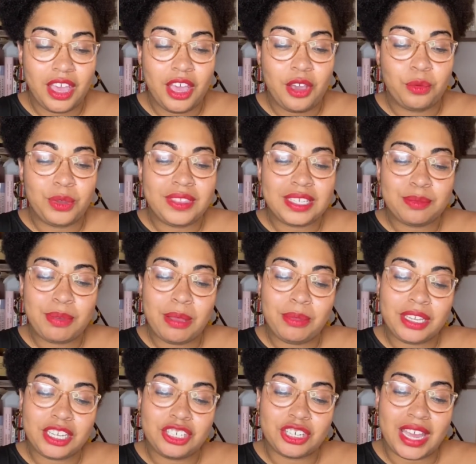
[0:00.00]
With this public
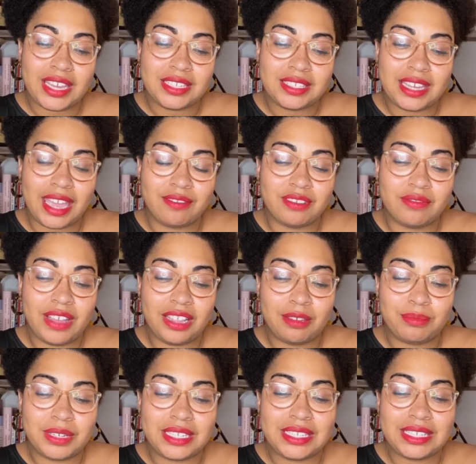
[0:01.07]
address, I've
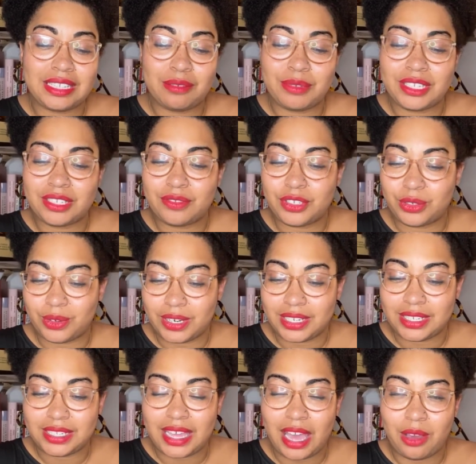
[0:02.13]
developed a syllabus of sorts
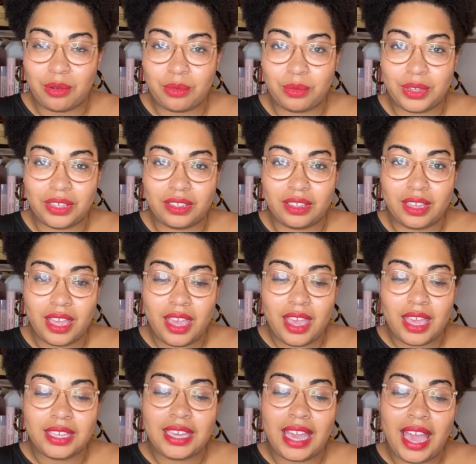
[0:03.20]
that will
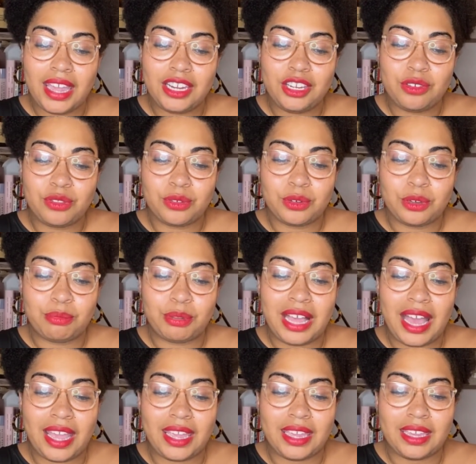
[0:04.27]
guide you through
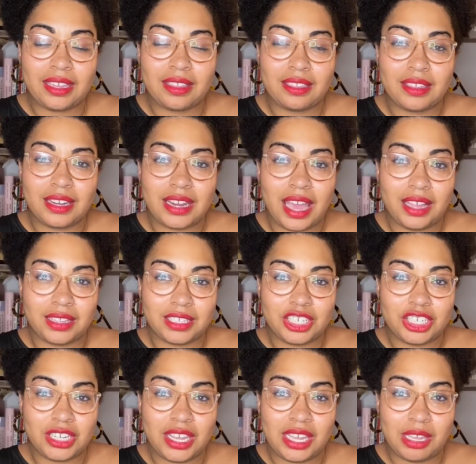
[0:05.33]
applying the
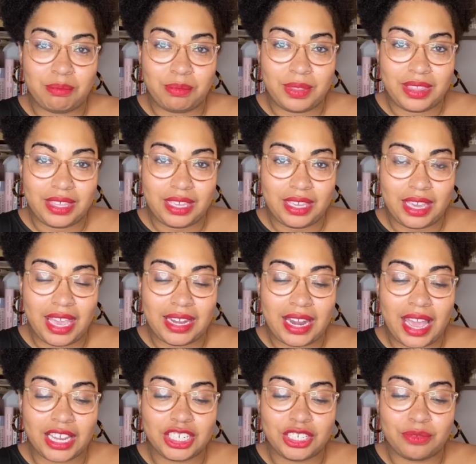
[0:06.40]
knowledge, empathy, and
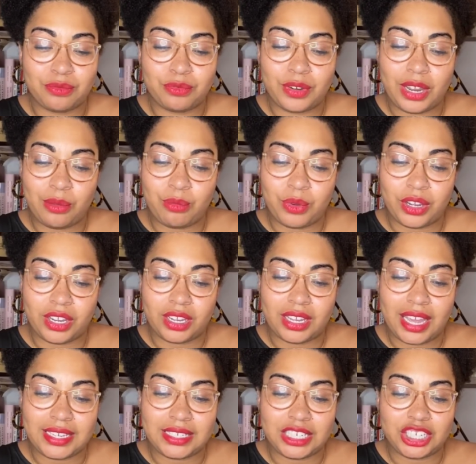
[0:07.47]
action framework
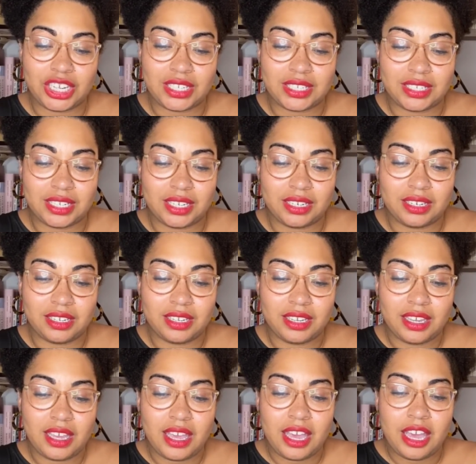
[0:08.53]
I suggested.
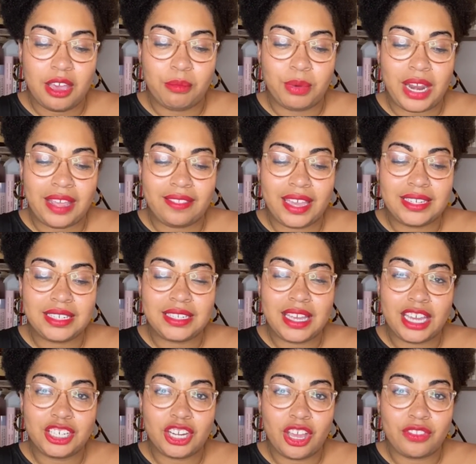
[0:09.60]
But I'd like to
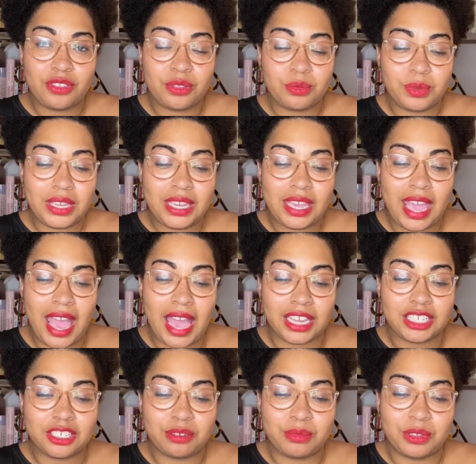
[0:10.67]
touch on 3
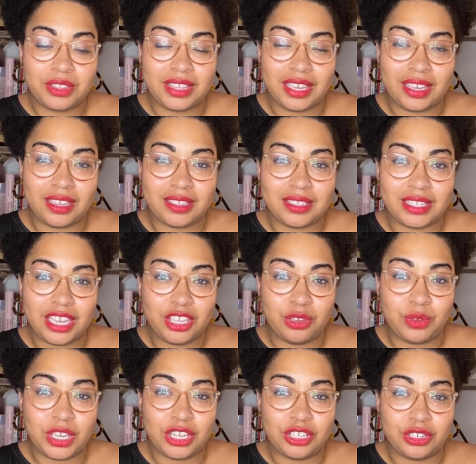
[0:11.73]
actionable things that you
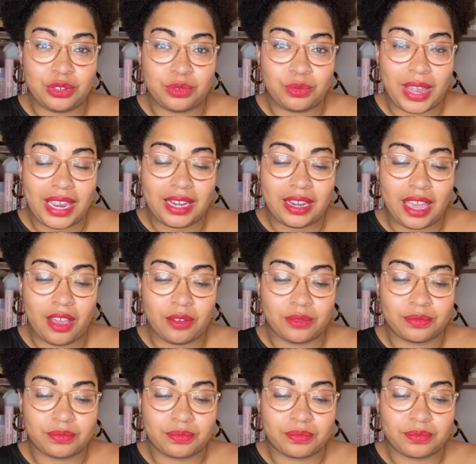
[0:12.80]
can do right now.